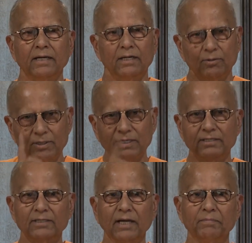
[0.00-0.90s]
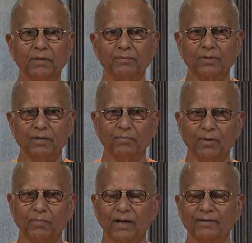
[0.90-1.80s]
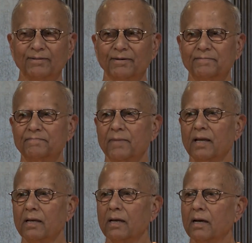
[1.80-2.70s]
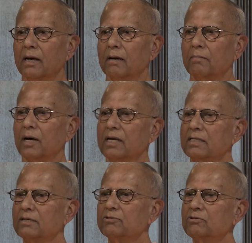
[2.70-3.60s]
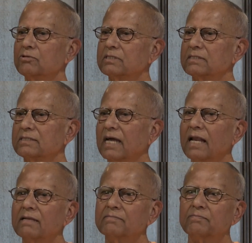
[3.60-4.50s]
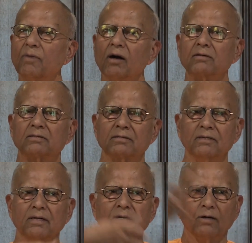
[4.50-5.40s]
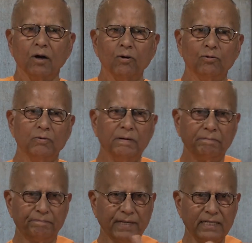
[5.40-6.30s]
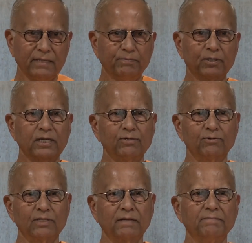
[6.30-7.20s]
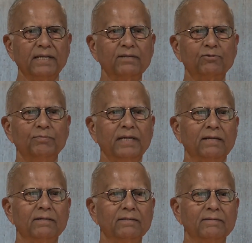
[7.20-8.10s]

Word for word: he was a disciple of Swami Brahmananda. Maharaj used to tell monks, go, peel the potatoes and bring to me.